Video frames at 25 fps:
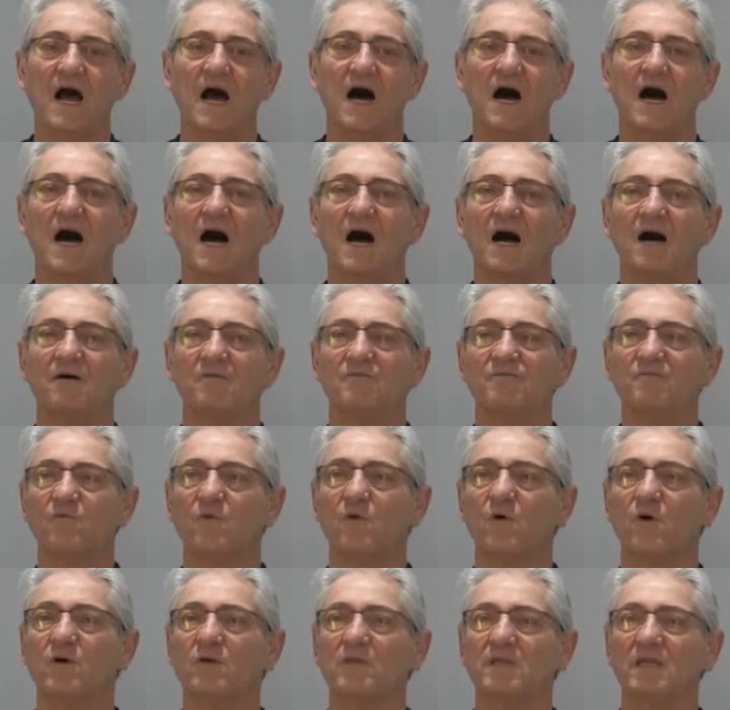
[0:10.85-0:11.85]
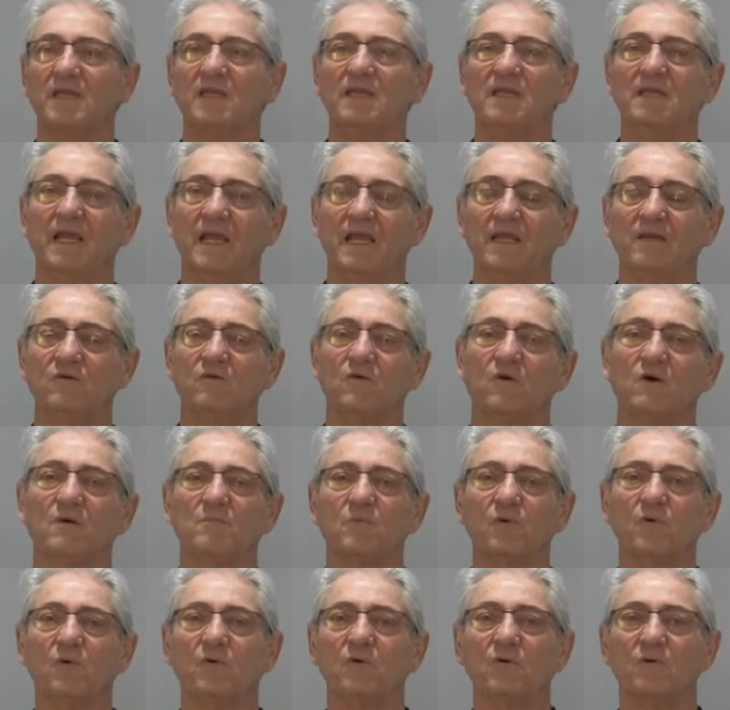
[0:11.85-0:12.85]
For the
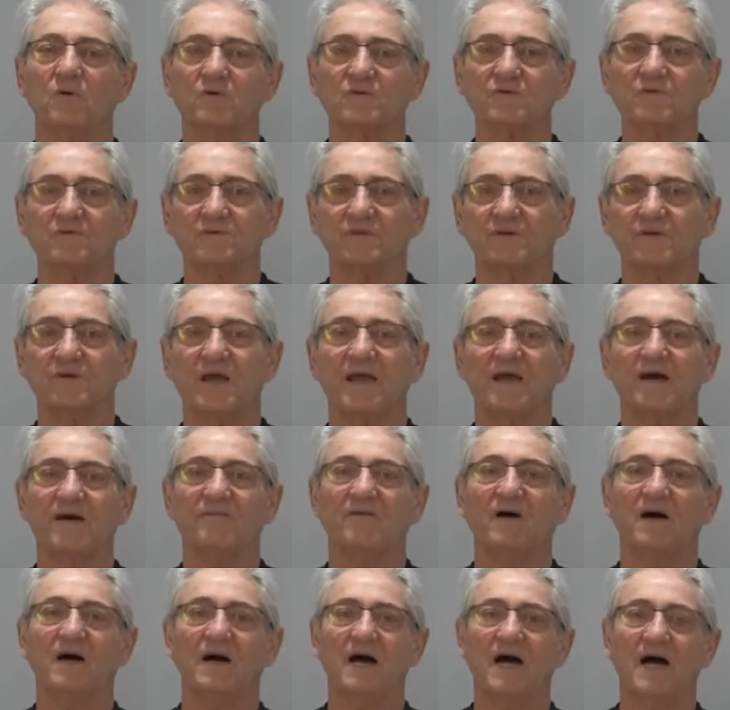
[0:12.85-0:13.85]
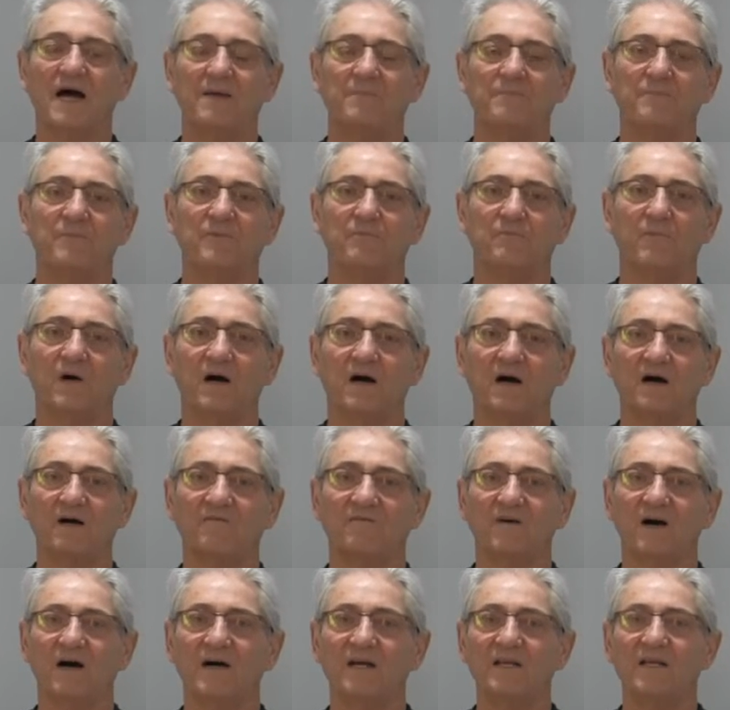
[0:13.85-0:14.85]
indoor pools, you have a high
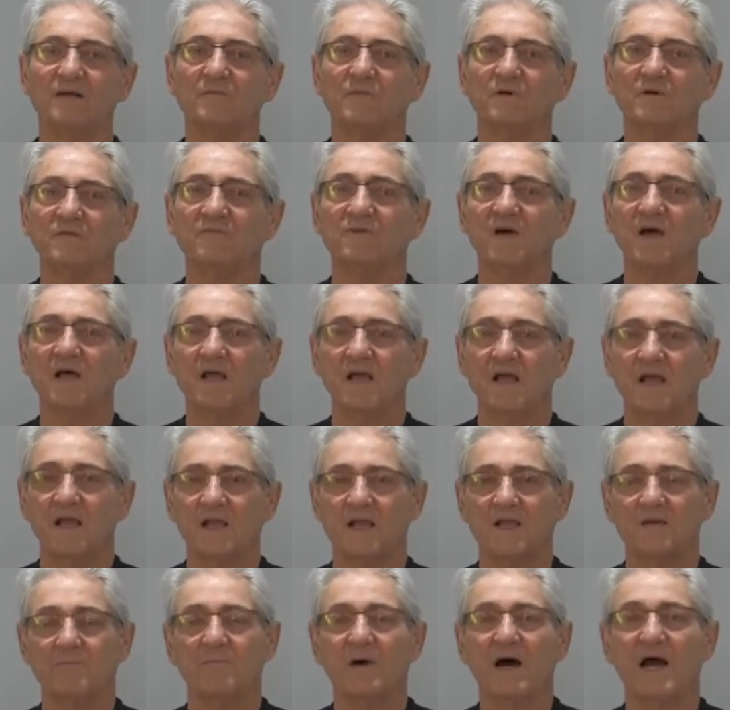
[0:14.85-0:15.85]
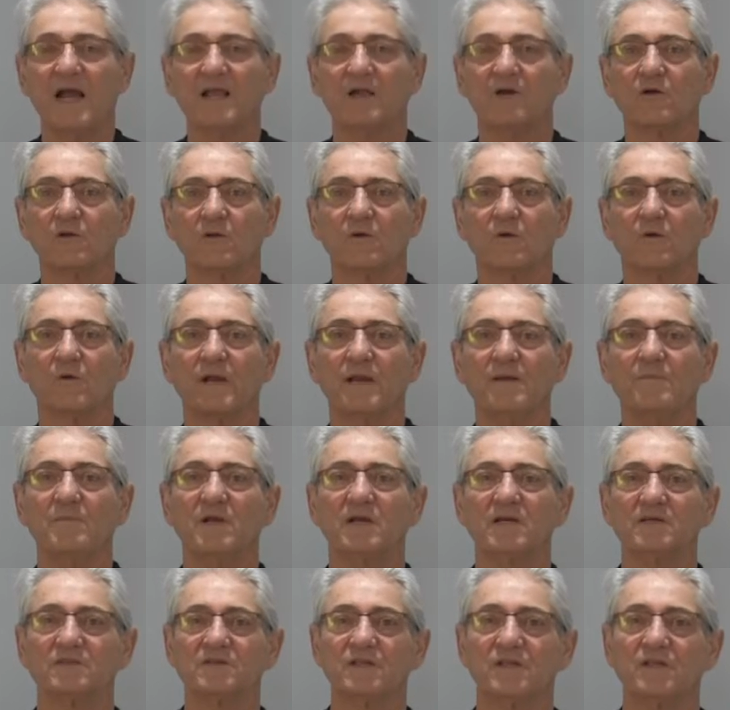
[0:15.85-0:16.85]
volume of combined chlorine
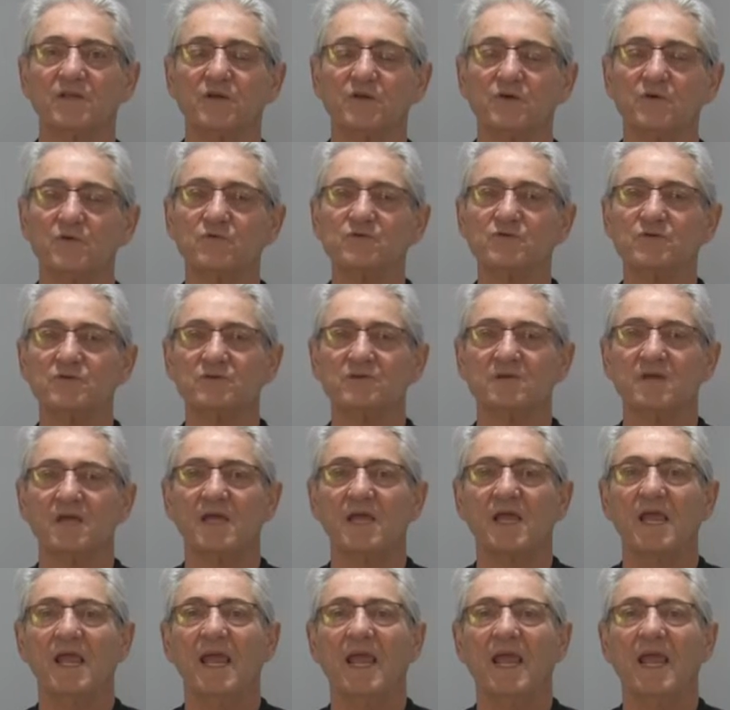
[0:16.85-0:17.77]
because of the use.